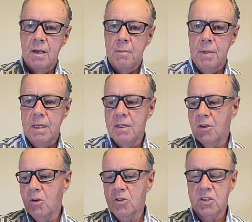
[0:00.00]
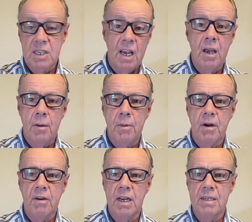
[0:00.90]
videos,
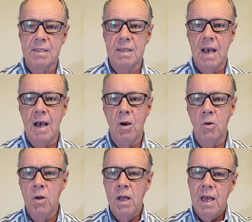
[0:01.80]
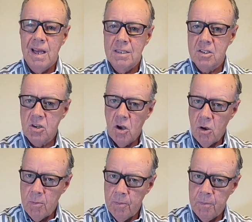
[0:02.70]
GMRS now, and
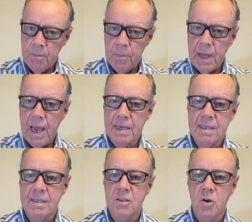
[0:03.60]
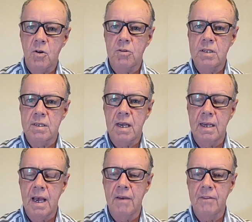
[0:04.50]
some accessories I
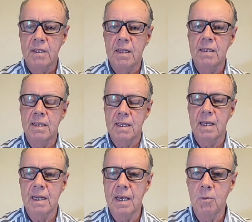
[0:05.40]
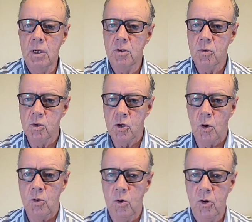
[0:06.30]
have that I want to
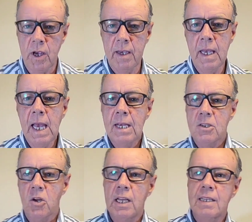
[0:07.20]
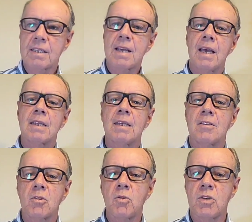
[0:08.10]
show you. Okay, so let's get
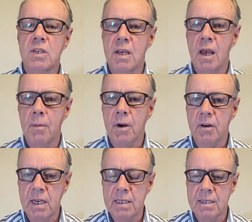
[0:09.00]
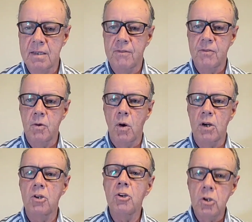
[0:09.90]
into GMRS. If you
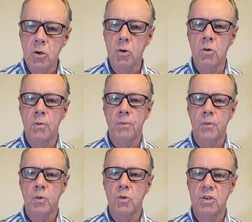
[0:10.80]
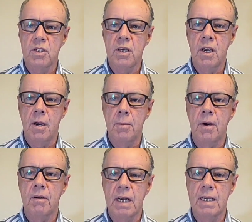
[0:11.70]
are new to
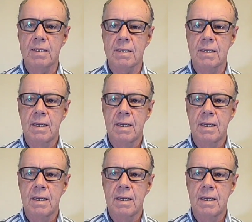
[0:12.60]
GMRS,